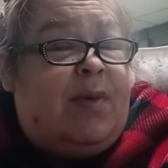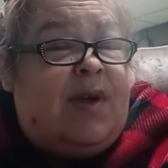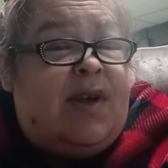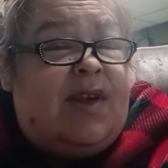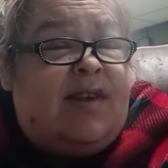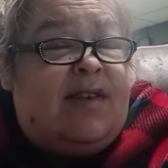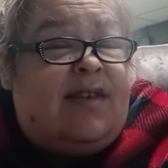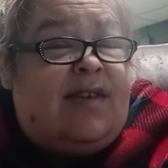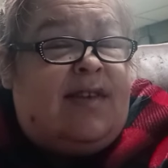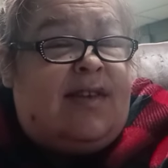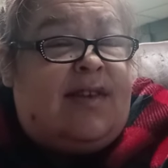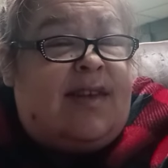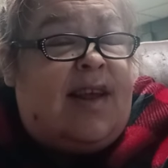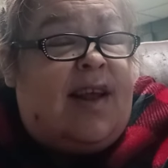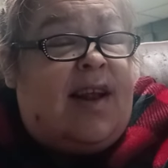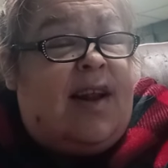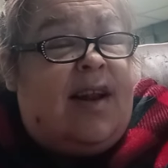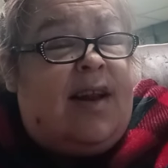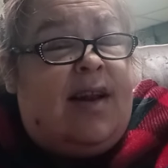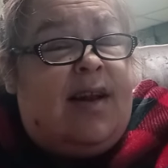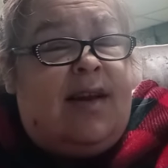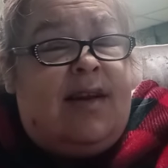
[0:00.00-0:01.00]
you
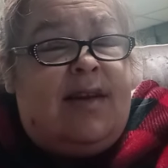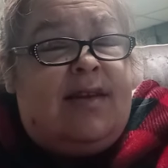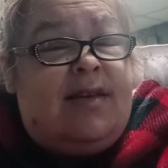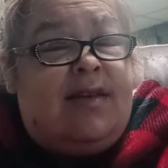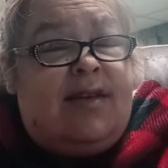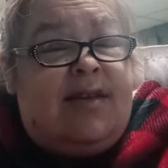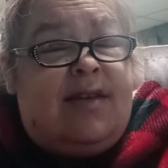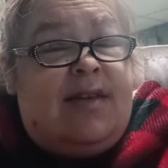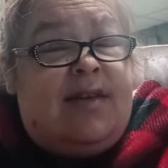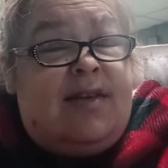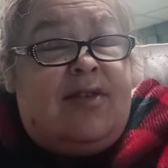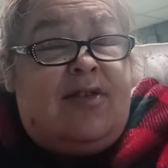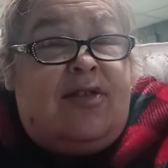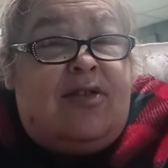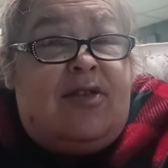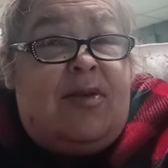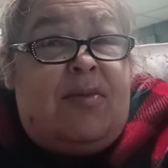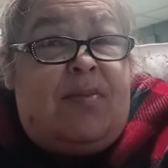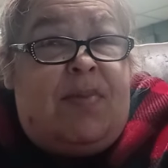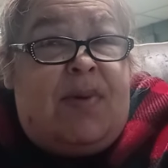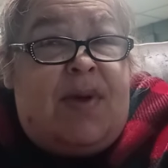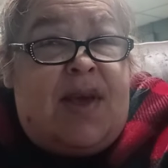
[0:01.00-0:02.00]
set
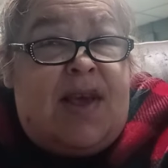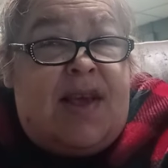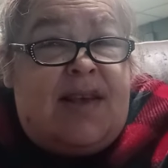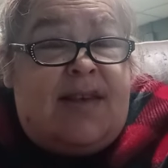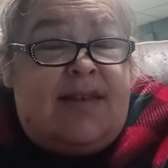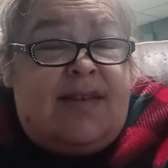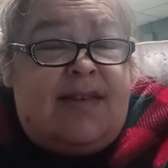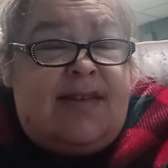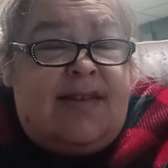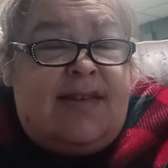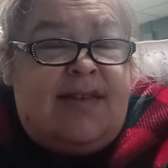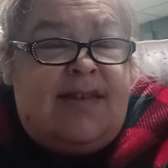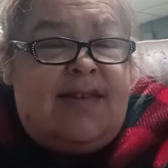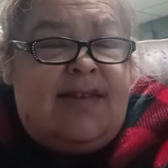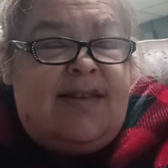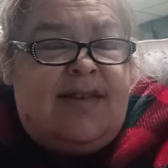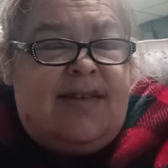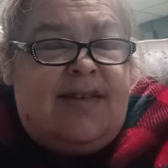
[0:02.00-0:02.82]
to peace.